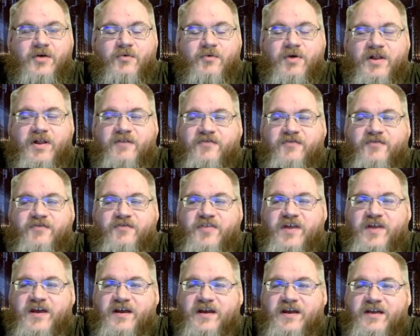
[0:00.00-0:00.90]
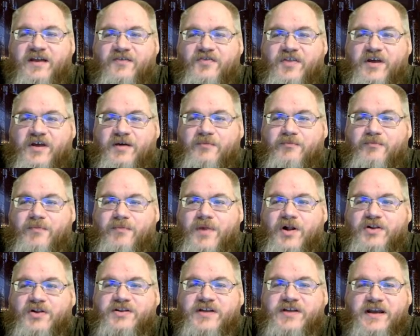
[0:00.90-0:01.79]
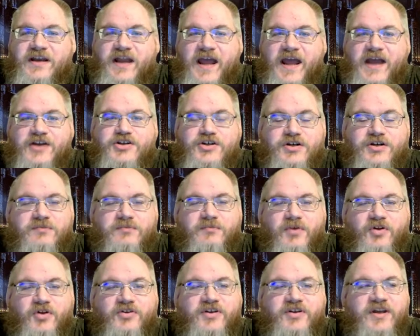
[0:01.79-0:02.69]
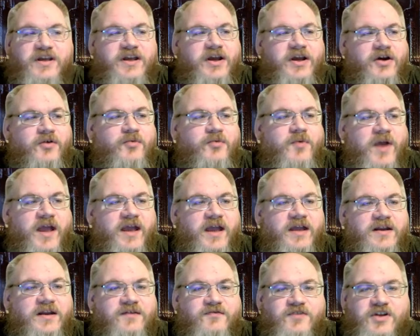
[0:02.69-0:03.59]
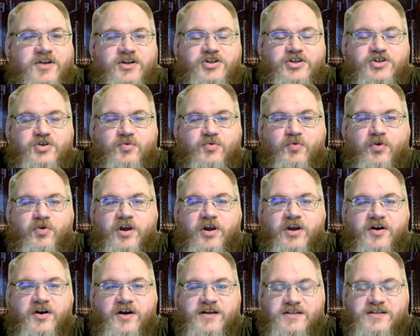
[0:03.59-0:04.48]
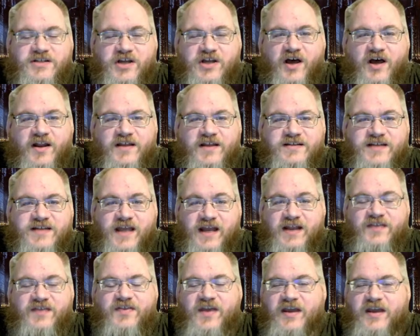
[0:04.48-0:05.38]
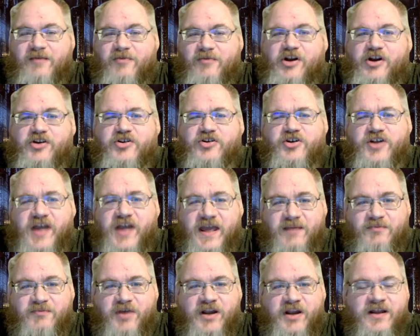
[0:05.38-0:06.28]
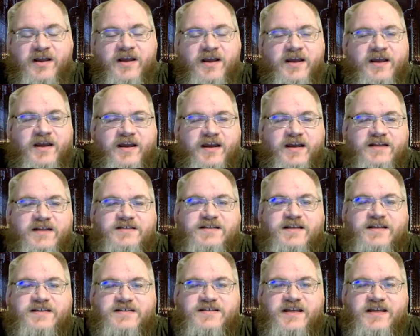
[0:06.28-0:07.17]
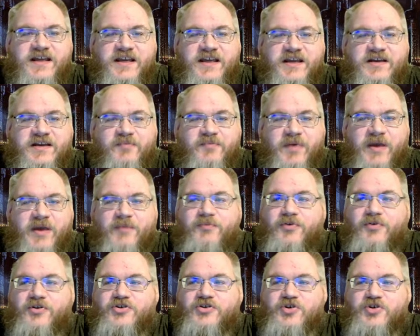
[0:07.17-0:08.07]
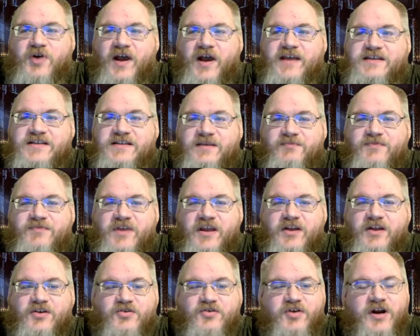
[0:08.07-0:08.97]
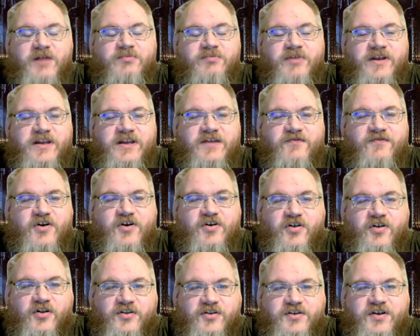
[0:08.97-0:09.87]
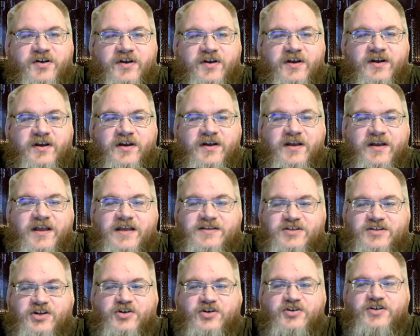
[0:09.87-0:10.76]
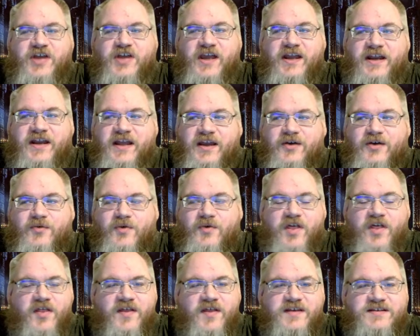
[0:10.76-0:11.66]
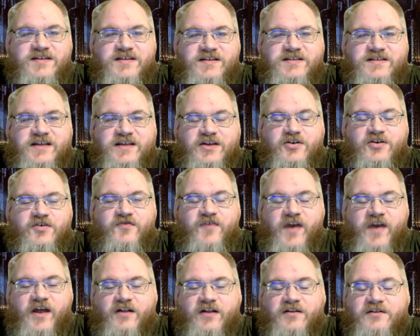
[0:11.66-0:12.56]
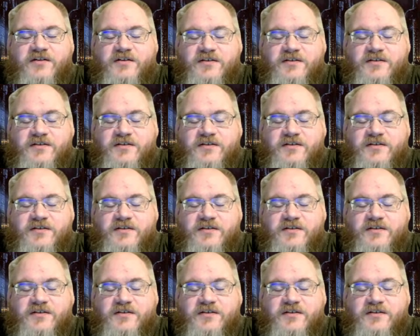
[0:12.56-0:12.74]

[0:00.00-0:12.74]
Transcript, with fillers: Well, if the if the multinational multi-year reign of Ninja Warrior has taught us anything about entertainment, it's that seeing people try something incredibly difficult is entertaining whether they succeed or fail